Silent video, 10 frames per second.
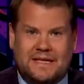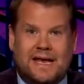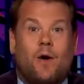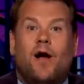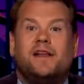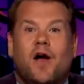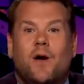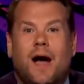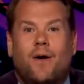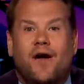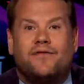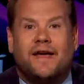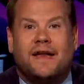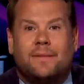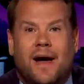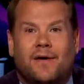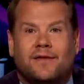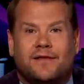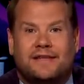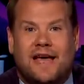Now, I know how I feel
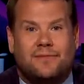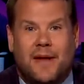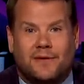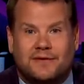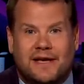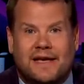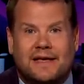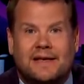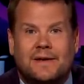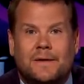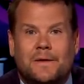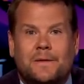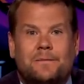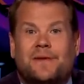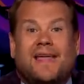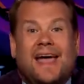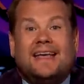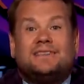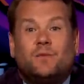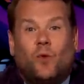about the death penalty, but that
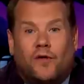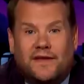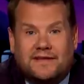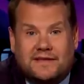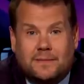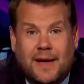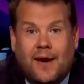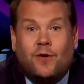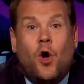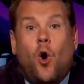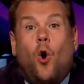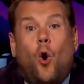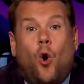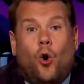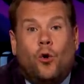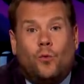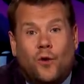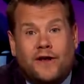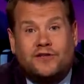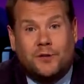isn't what this is about or
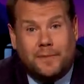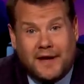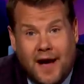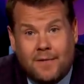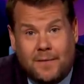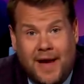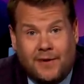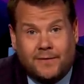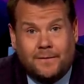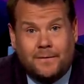what it should become about.